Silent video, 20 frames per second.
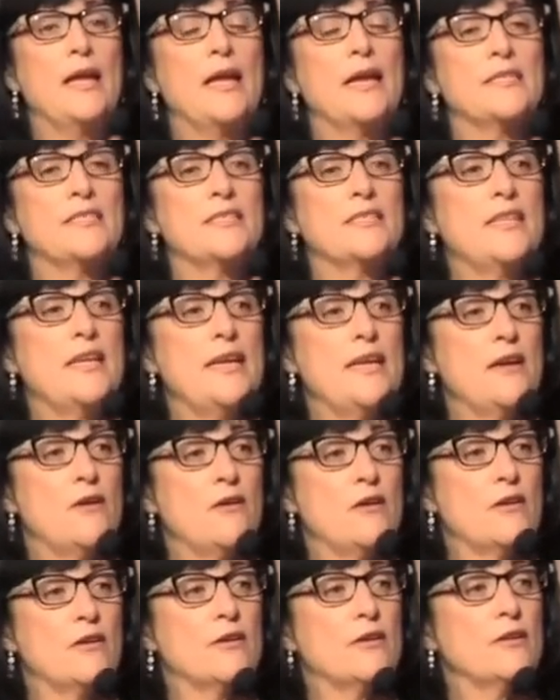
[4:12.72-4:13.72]
And they
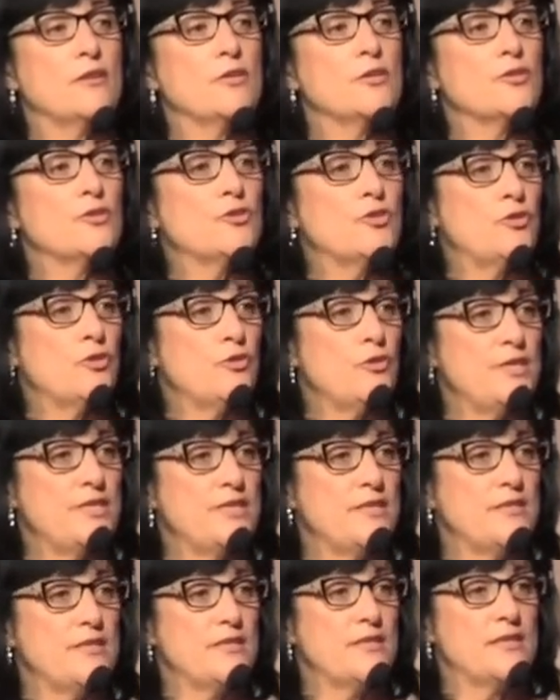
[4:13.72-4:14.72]
are
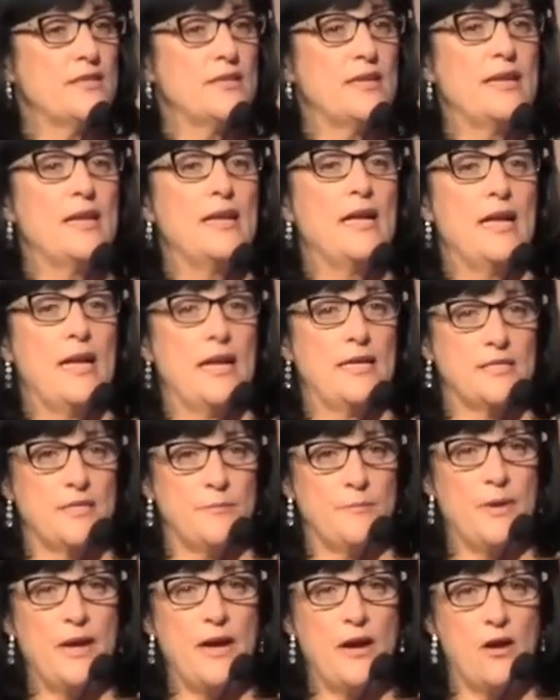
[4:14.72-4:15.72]
choices and
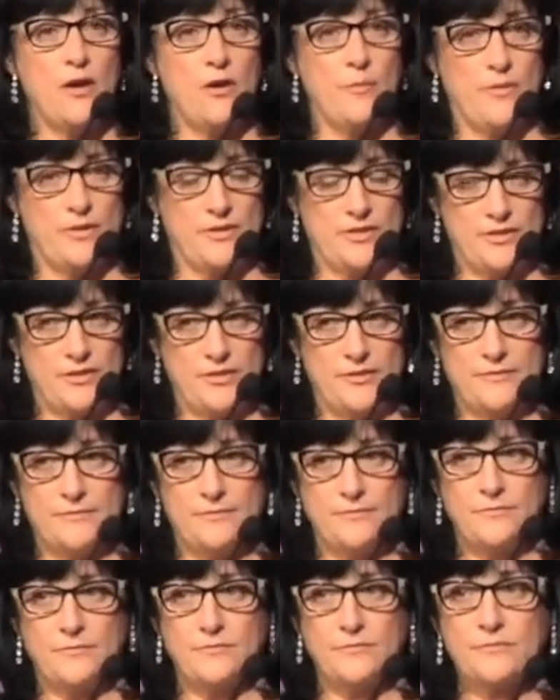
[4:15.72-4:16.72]
empowerment.
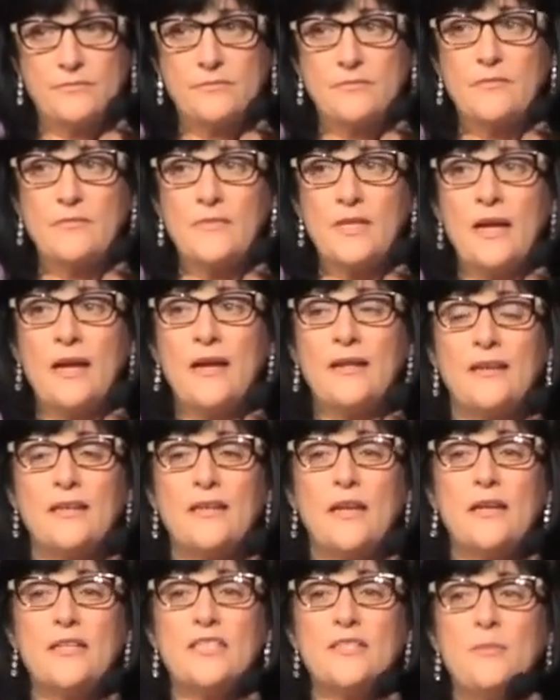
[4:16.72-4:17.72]
And
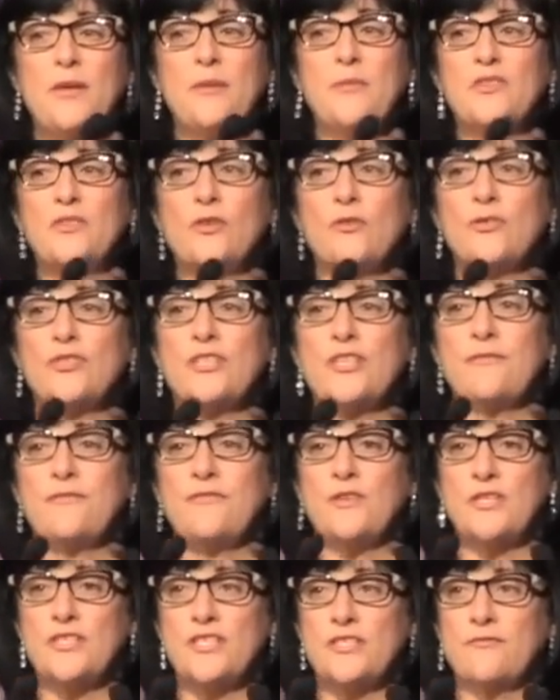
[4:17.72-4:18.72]
I'd like to maybe talk to you
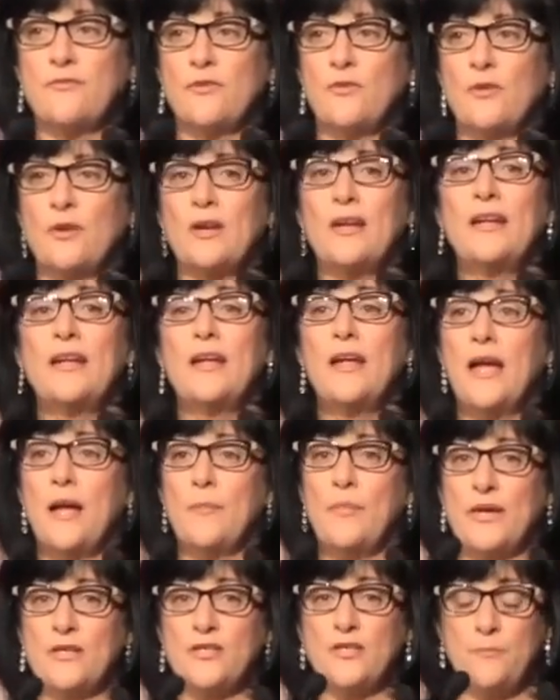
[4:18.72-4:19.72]
first of all
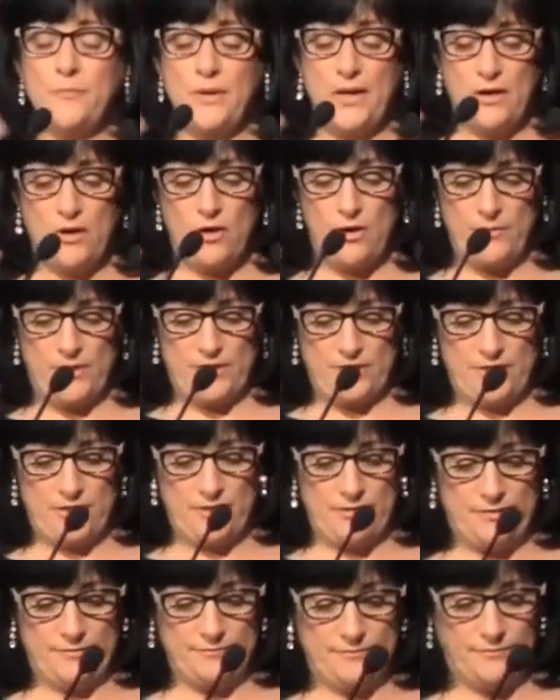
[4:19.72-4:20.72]
about empowerment.